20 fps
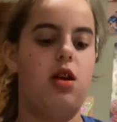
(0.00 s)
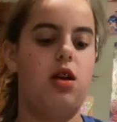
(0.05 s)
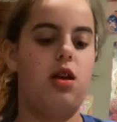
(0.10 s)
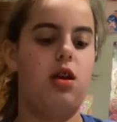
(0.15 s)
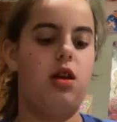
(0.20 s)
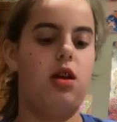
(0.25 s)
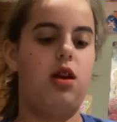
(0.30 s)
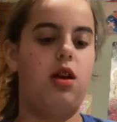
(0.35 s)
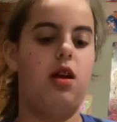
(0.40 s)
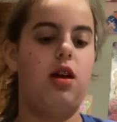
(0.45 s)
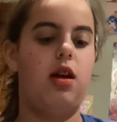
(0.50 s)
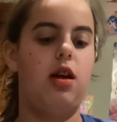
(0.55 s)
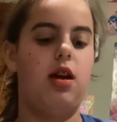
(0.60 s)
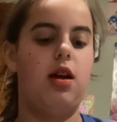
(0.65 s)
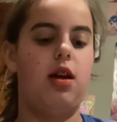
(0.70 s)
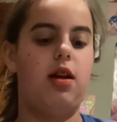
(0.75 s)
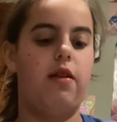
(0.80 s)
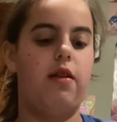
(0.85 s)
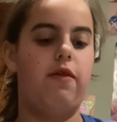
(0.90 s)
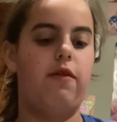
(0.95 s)

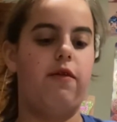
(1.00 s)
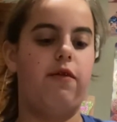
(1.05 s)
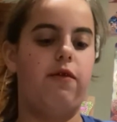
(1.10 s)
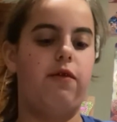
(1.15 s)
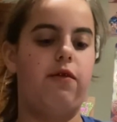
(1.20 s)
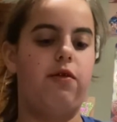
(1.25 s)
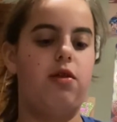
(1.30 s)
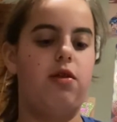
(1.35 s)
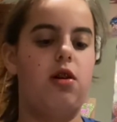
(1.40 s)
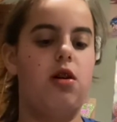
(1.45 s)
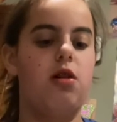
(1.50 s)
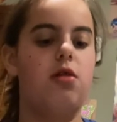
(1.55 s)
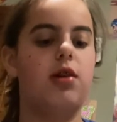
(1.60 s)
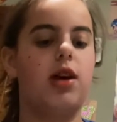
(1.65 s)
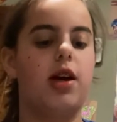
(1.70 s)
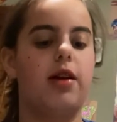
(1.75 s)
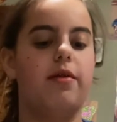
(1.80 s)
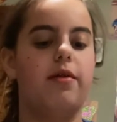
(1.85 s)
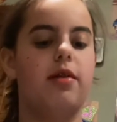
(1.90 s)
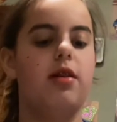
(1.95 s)
F.
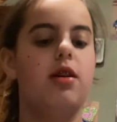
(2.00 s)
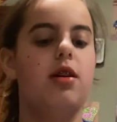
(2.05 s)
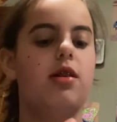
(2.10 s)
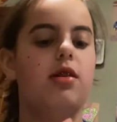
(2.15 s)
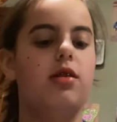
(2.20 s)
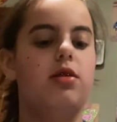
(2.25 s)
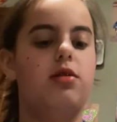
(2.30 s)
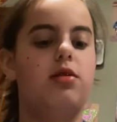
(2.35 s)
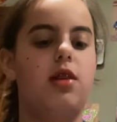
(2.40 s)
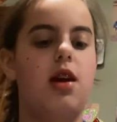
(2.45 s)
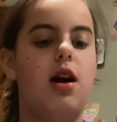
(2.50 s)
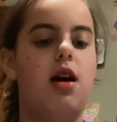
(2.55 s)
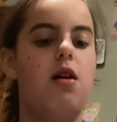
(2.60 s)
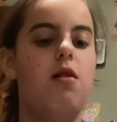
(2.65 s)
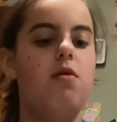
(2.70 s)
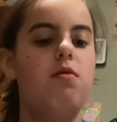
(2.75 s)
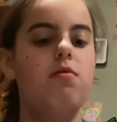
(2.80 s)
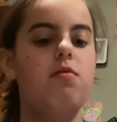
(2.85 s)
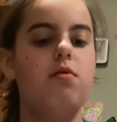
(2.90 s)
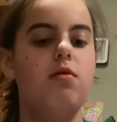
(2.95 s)
Okay. So
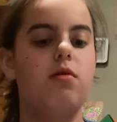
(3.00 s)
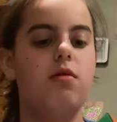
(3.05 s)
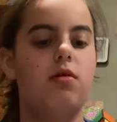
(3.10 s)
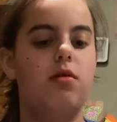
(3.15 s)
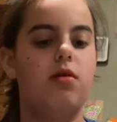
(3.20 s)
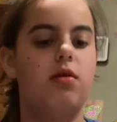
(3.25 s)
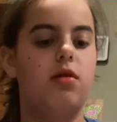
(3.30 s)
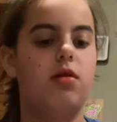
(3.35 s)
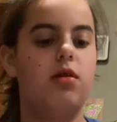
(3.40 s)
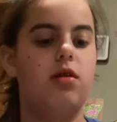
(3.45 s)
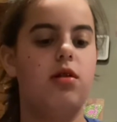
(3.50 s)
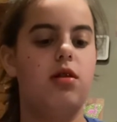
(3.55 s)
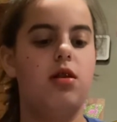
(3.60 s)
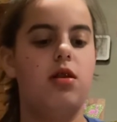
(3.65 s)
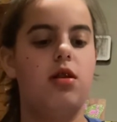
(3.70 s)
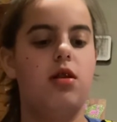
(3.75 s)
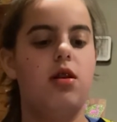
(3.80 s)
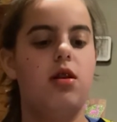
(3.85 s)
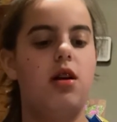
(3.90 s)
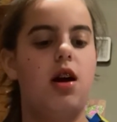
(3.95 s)
now
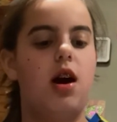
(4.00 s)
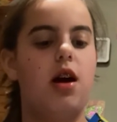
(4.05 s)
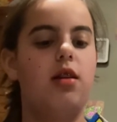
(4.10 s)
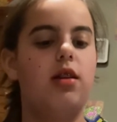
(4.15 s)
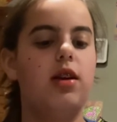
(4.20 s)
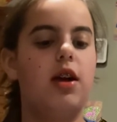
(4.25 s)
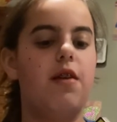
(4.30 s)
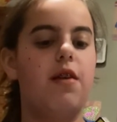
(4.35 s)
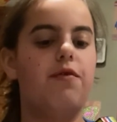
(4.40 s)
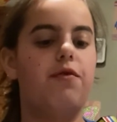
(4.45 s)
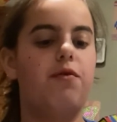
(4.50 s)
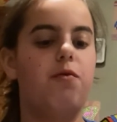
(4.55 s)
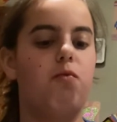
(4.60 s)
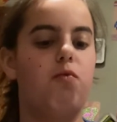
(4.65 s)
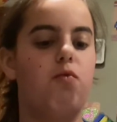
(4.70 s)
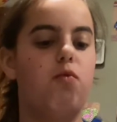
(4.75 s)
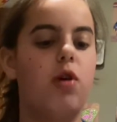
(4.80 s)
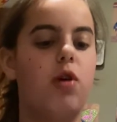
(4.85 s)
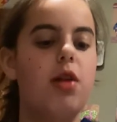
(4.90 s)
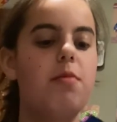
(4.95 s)
I only have
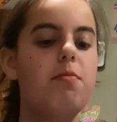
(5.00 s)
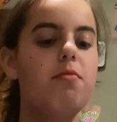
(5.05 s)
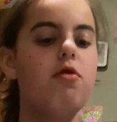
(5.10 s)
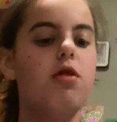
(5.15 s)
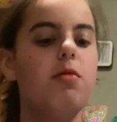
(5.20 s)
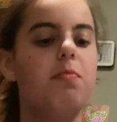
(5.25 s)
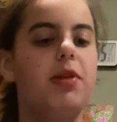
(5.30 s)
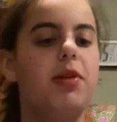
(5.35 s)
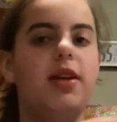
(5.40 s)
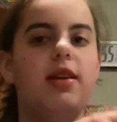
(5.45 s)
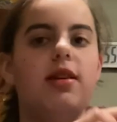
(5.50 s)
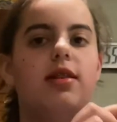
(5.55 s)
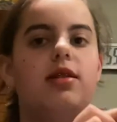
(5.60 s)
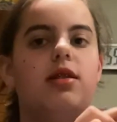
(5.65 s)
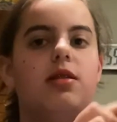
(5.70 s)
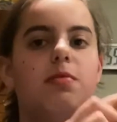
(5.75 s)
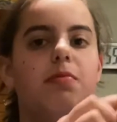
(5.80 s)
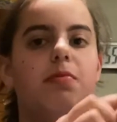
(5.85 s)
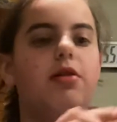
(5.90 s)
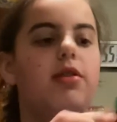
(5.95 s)
one more piece
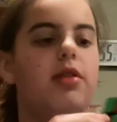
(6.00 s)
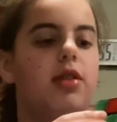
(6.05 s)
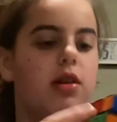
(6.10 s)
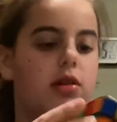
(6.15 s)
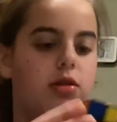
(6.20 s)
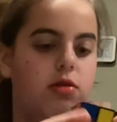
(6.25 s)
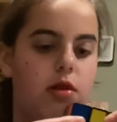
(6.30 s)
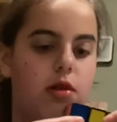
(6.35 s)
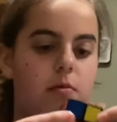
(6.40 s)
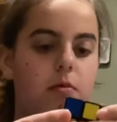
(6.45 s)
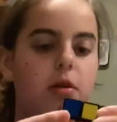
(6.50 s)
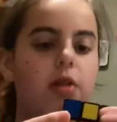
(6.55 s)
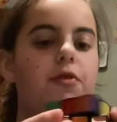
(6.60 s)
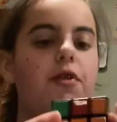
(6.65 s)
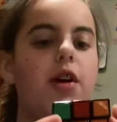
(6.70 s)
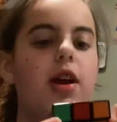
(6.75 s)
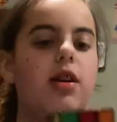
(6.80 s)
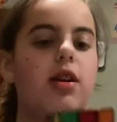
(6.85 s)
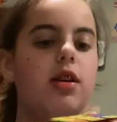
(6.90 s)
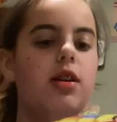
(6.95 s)
to put there. So I want to
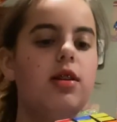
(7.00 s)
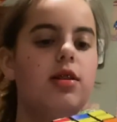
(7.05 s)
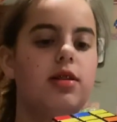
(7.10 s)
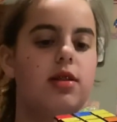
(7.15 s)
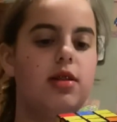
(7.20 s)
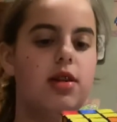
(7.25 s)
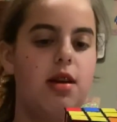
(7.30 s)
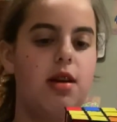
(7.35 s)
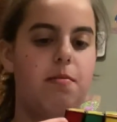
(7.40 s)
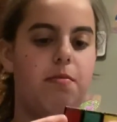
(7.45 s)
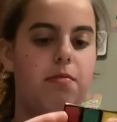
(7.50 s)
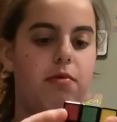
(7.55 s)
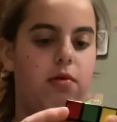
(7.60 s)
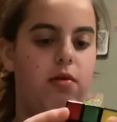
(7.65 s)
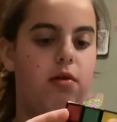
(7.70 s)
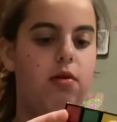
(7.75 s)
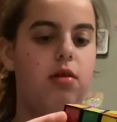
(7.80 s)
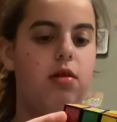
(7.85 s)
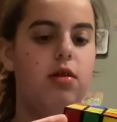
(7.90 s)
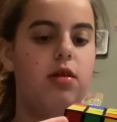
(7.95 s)
find an
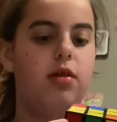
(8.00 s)
example.